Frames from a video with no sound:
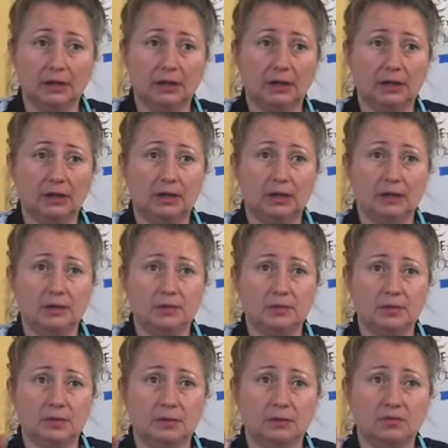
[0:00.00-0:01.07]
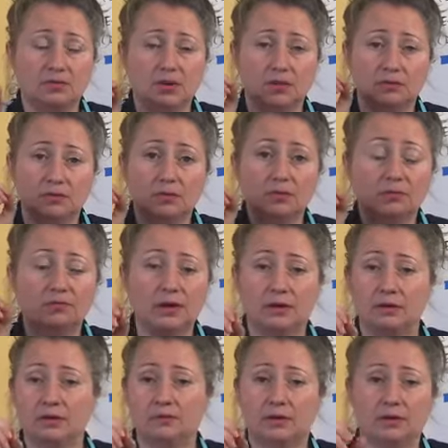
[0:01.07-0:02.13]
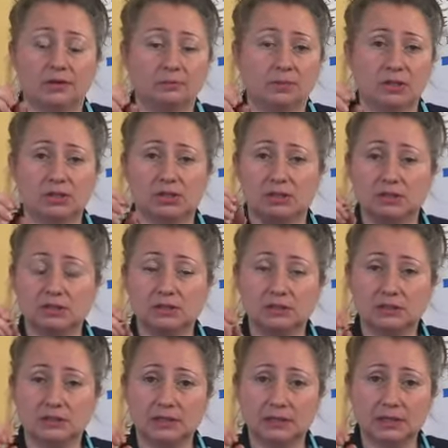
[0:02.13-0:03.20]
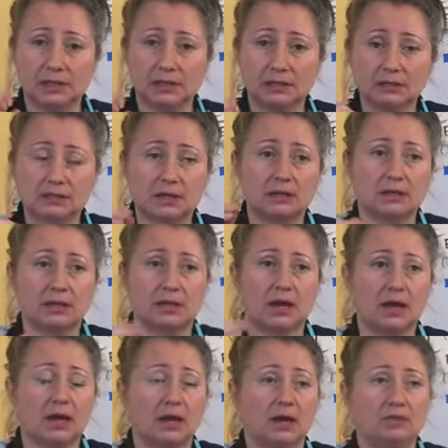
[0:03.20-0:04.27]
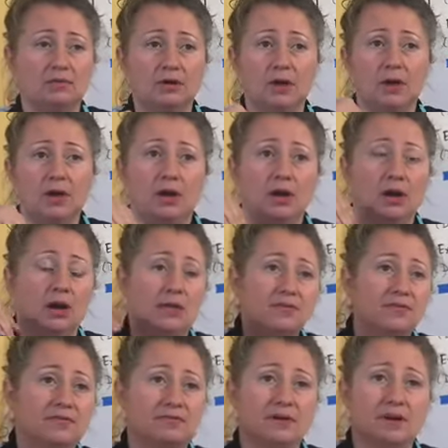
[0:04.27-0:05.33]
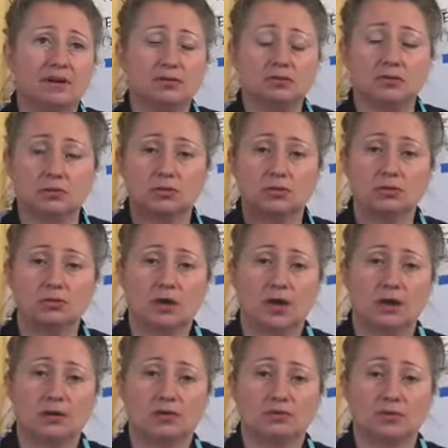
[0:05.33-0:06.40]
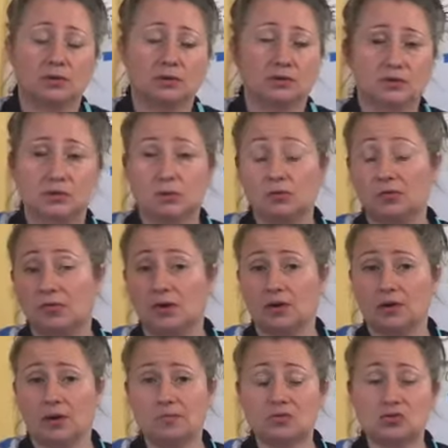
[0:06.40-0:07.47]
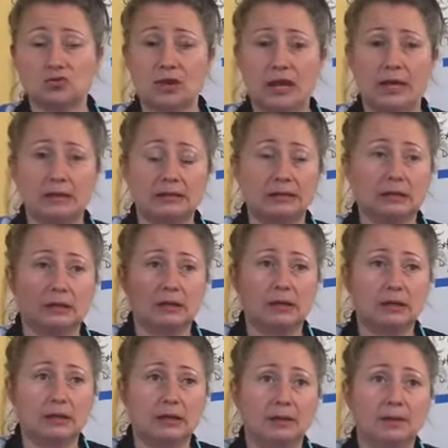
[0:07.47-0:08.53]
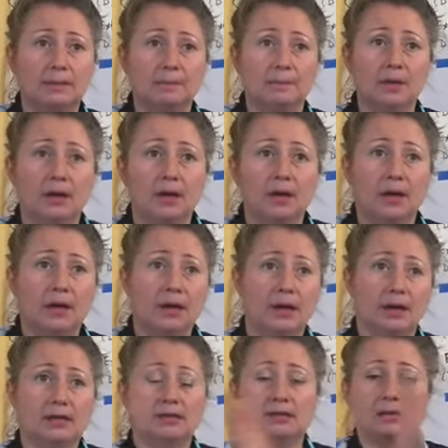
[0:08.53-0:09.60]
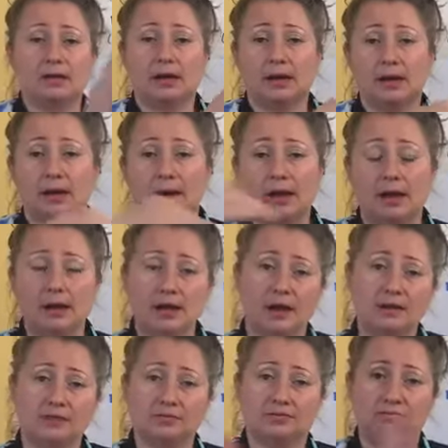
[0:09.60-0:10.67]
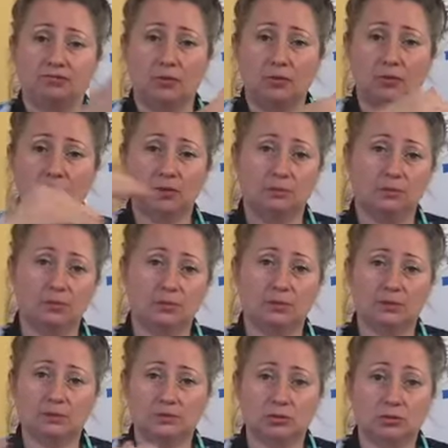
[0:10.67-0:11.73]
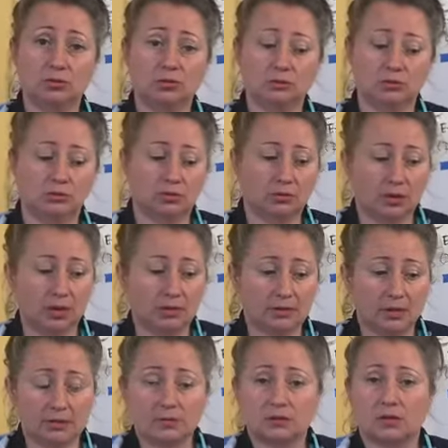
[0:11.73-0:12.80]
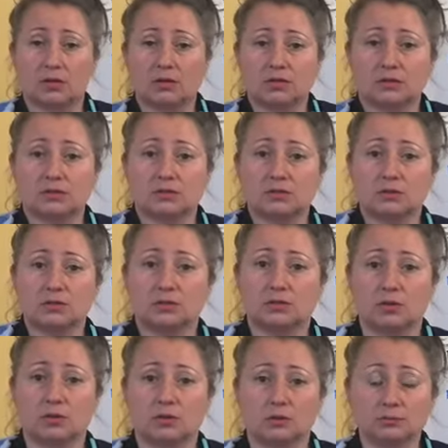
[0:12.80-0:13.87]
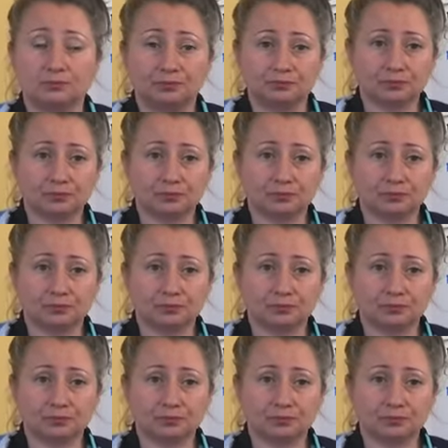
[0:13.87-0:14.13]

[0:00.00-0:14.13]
and they're very, very much into details. And then I have other friends who kind of are so far abstract, and I think I kind of float in between the two as an artist. So